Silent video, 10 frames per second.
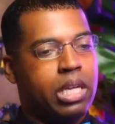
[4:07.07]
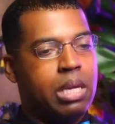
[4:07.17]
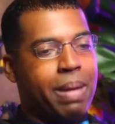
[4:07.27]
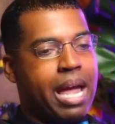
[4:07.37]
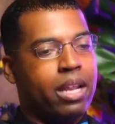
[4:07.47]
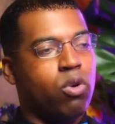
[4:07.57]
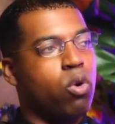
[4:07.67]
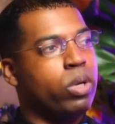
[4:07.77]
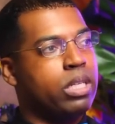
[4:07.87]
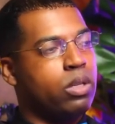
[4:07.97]
keep adding on
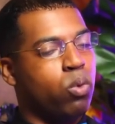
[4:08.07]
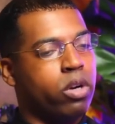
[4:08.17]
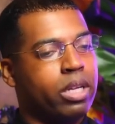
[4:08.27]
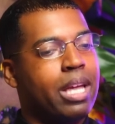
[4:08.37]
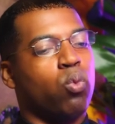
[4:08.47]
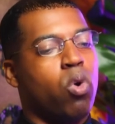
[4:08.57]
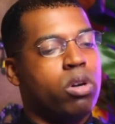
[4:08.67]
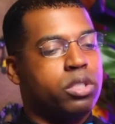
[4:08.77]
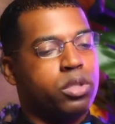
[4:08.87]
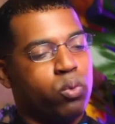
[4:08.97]
what did work,
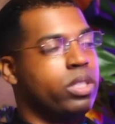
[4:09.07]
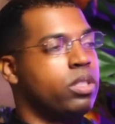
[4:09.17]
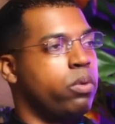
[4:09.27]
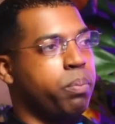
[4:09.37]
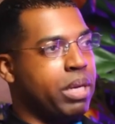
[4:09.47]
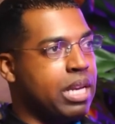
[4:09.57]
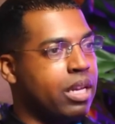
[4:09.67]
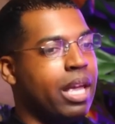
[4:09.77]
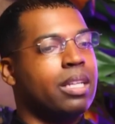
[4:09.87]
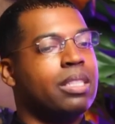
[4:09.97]
wash, rinse, and repeat, and yeah.